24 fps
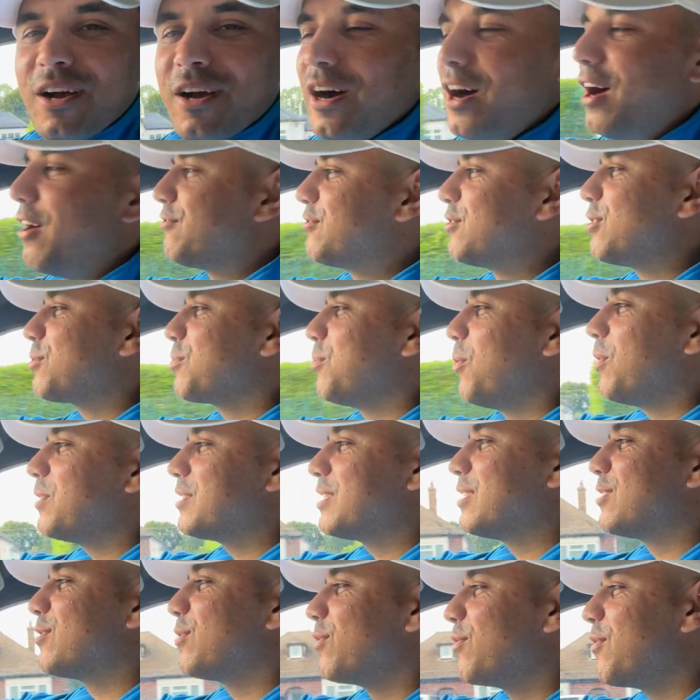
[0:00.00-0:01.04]
I've just
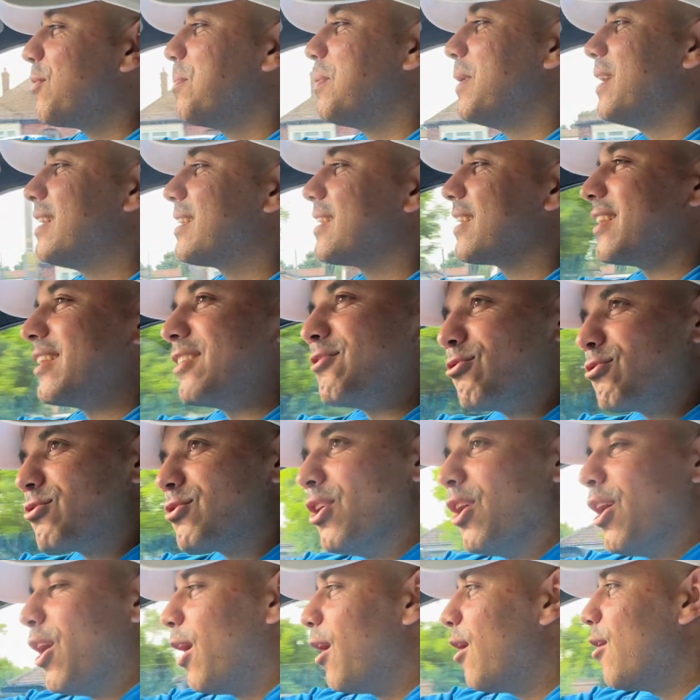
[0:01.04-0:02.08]
wanted to repeatedly just
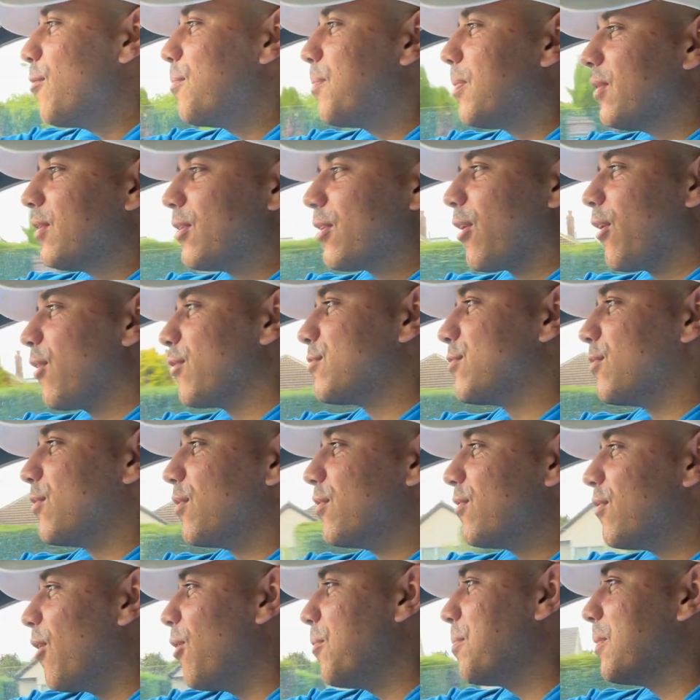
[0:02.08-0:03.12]
open, close the
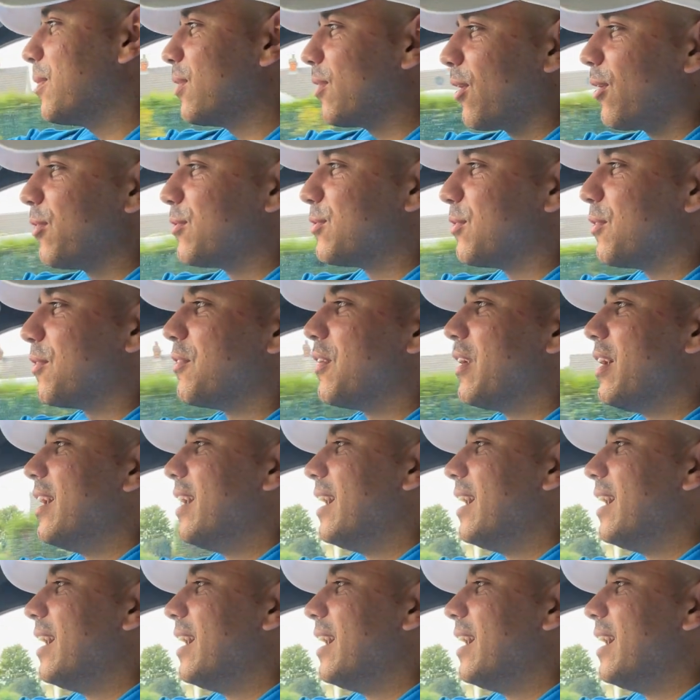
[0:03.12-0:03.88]
roof, open, close the roof.